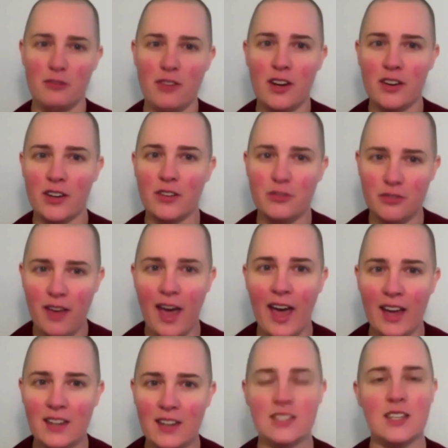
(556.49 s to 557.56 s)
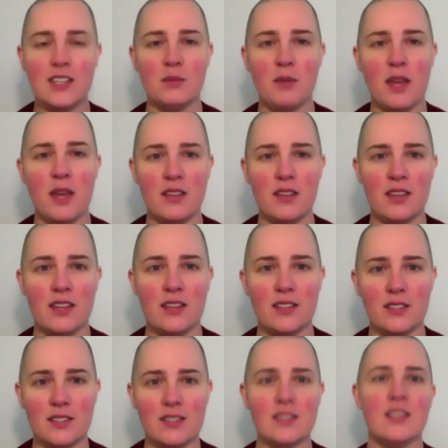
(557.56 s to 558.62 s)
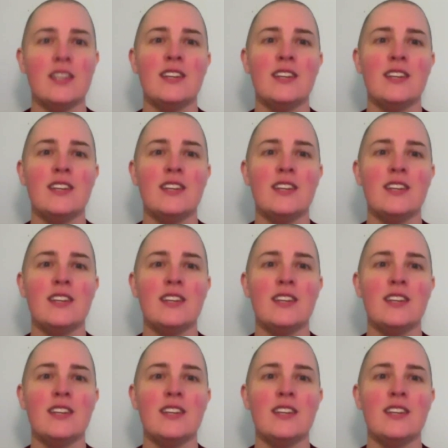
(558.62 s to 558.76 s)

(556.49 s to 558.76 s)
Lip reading: very fact can make things